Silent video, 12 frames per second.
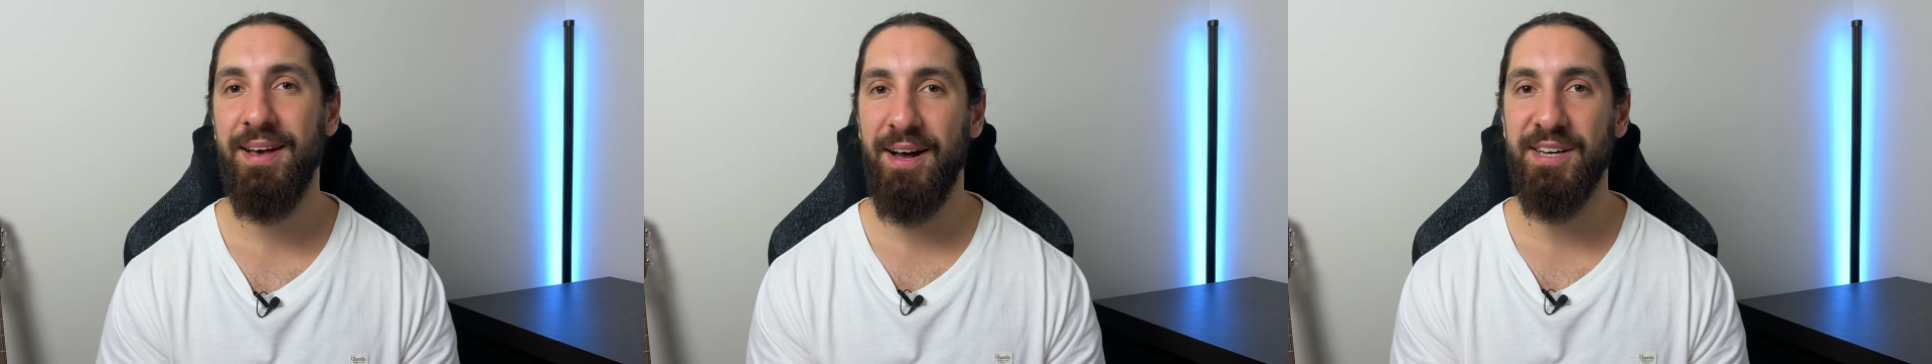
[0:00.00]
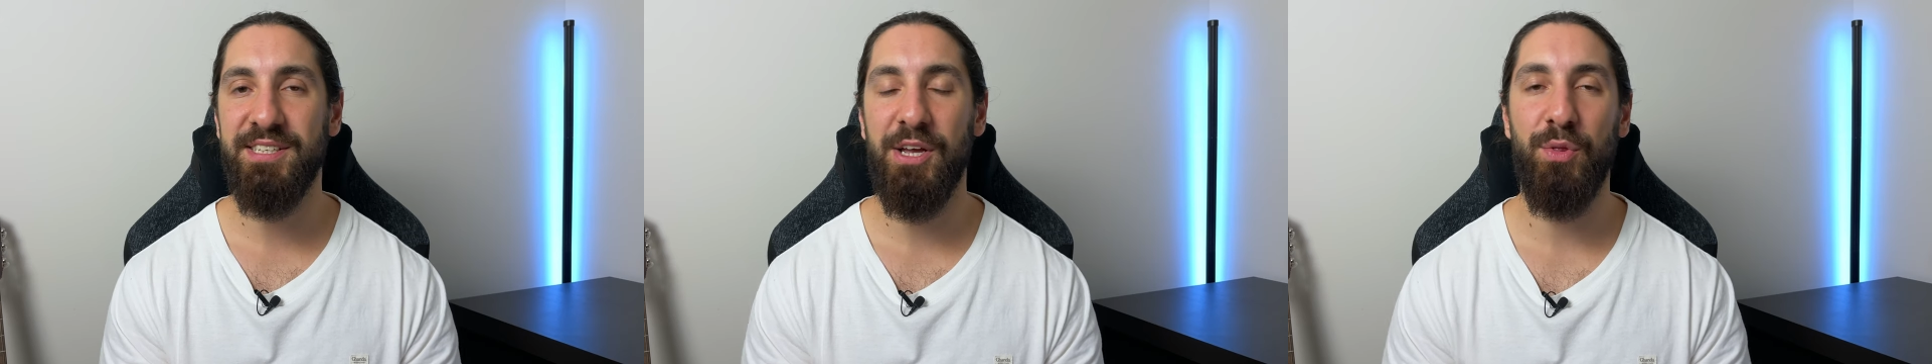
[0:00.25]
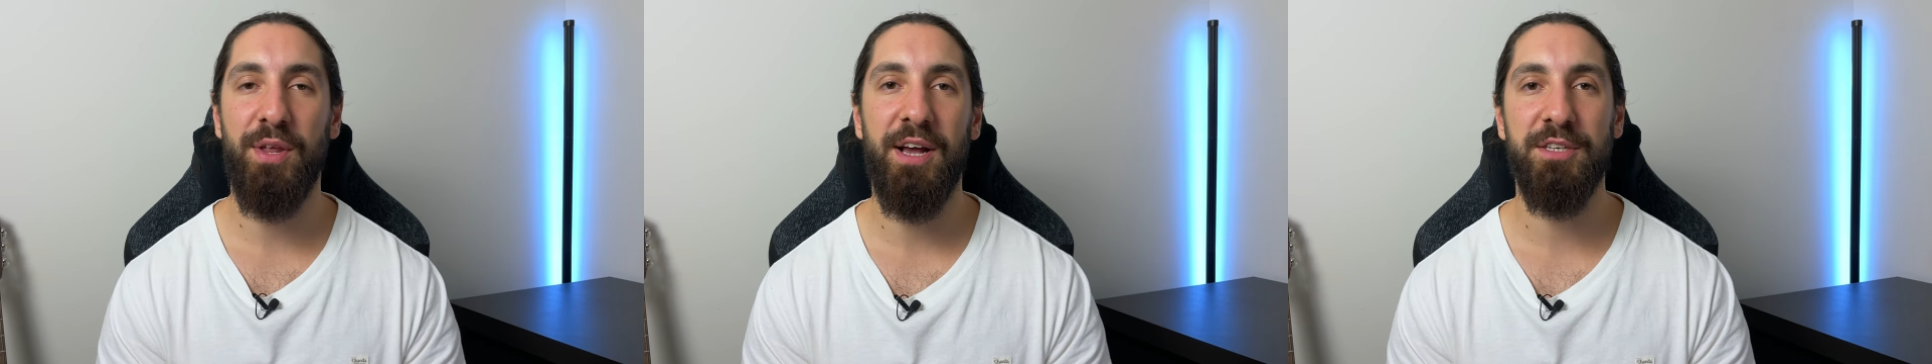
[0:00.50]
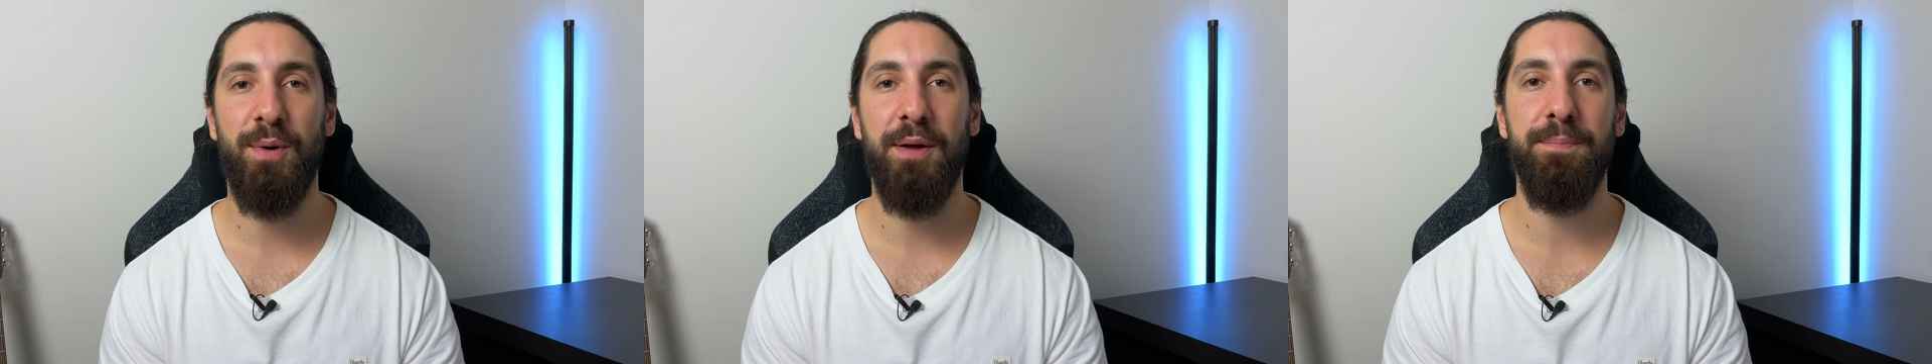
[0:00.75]
I'll see you in the
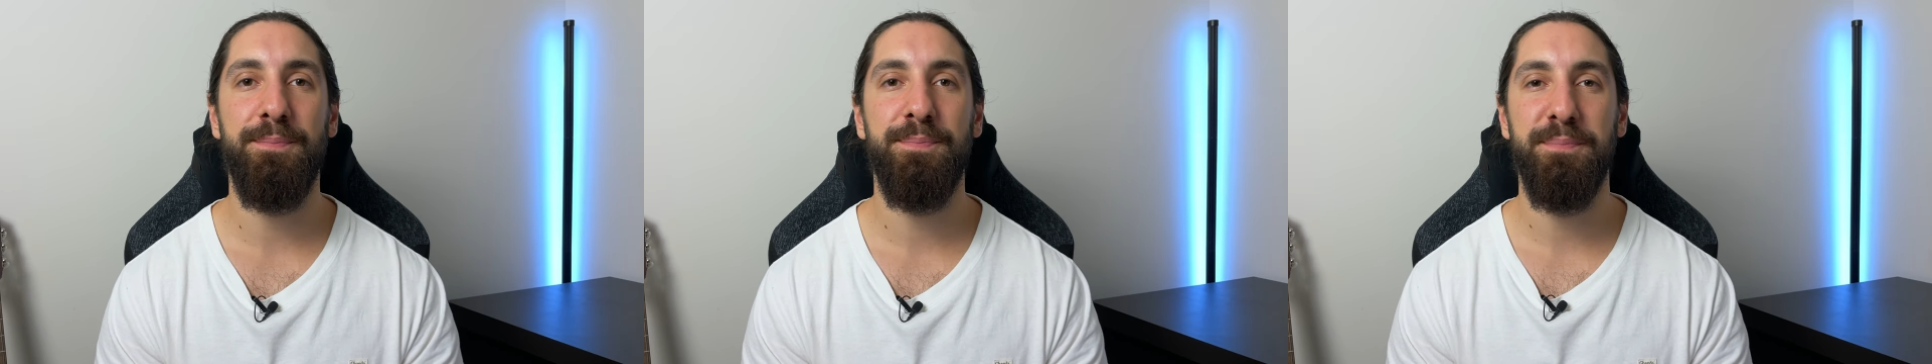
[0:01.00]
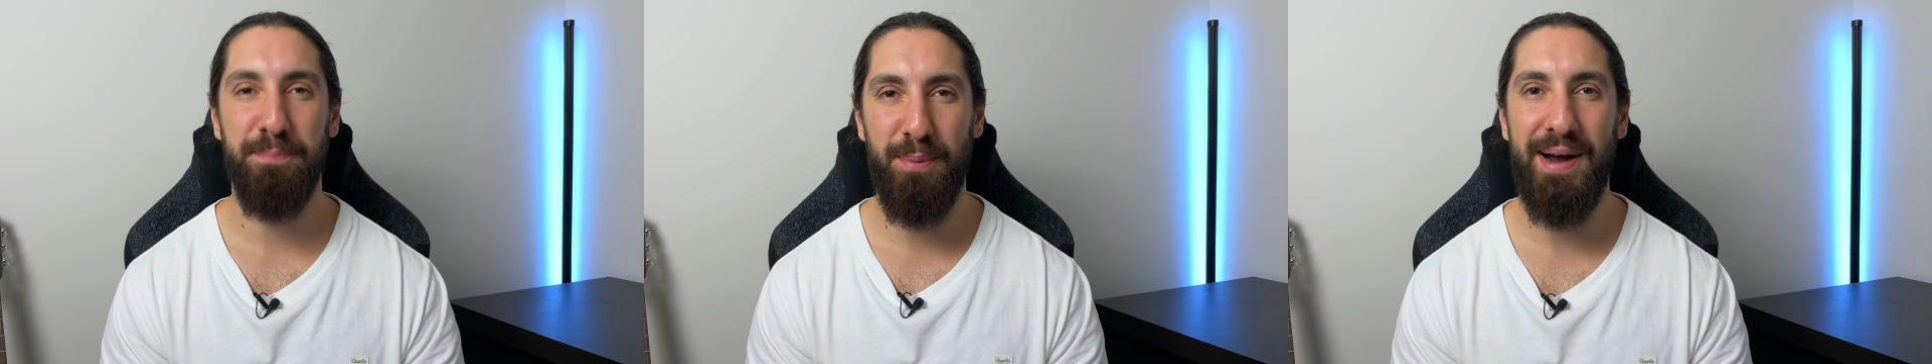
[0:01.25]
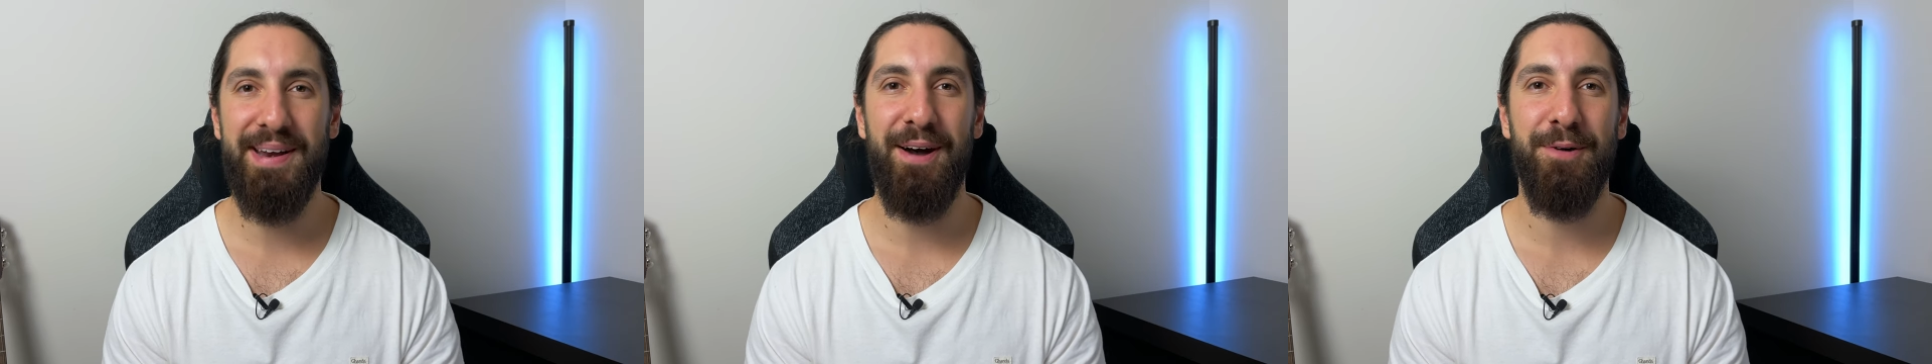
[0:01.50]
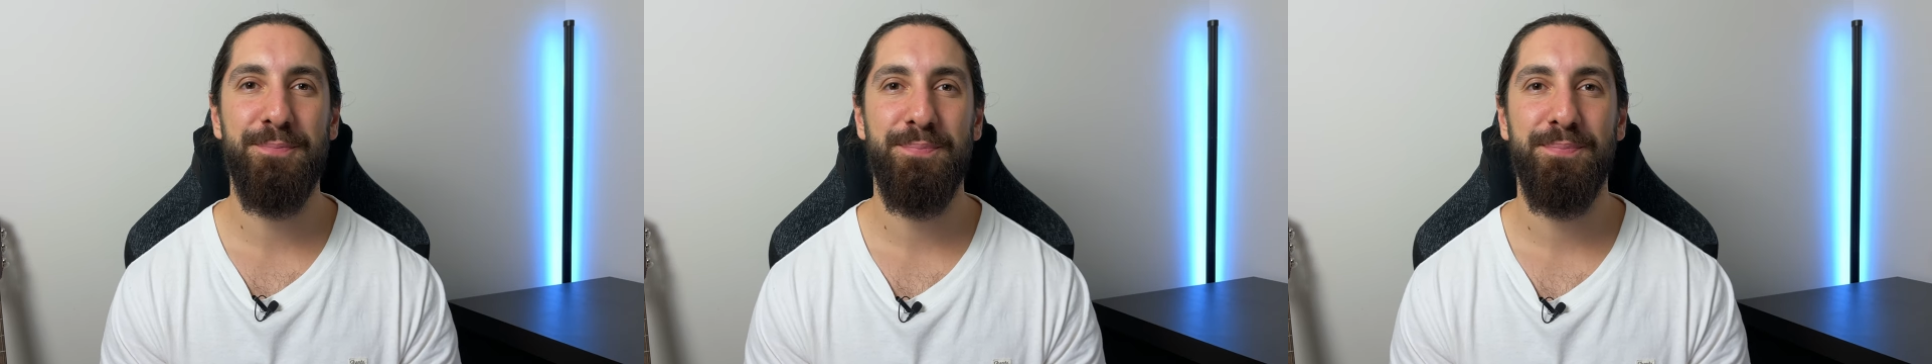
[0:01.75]
next one. Bye
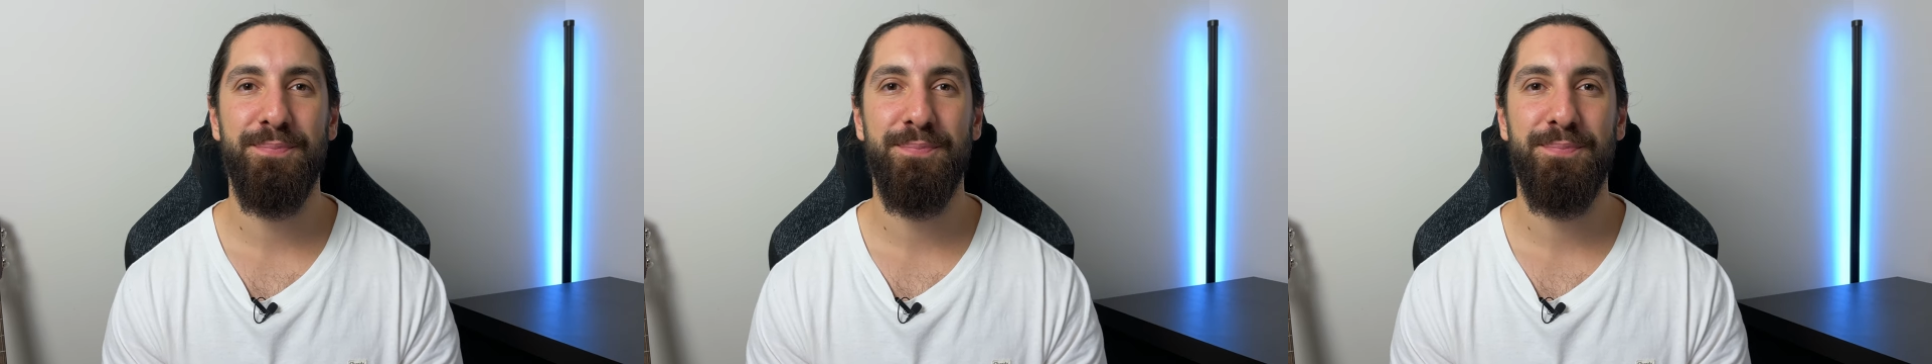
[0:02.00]
now.